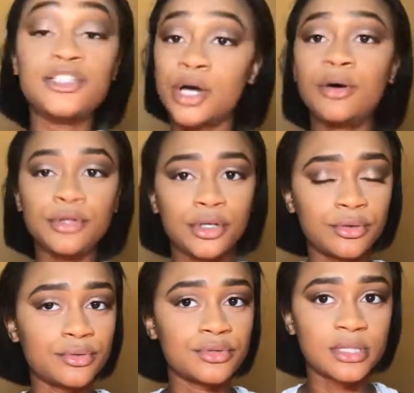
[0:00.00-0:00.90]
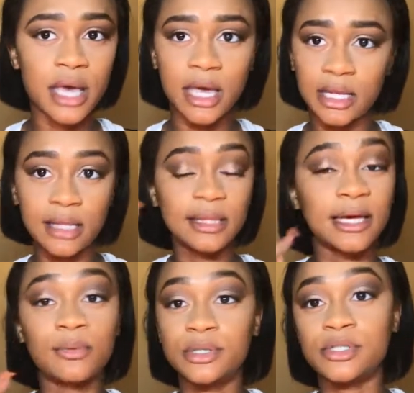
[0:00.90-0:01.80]
don't use any
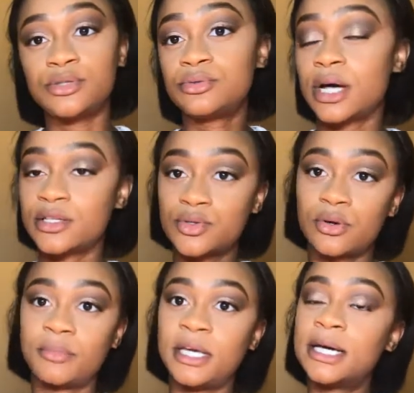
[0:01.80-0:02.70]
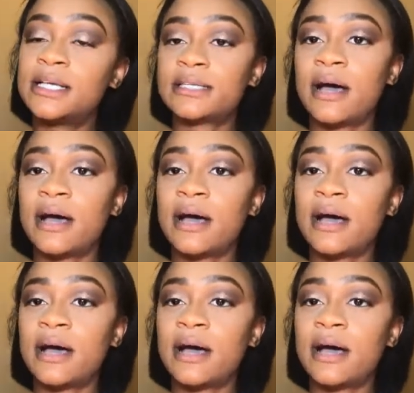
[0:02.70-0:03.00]
liquid to contour because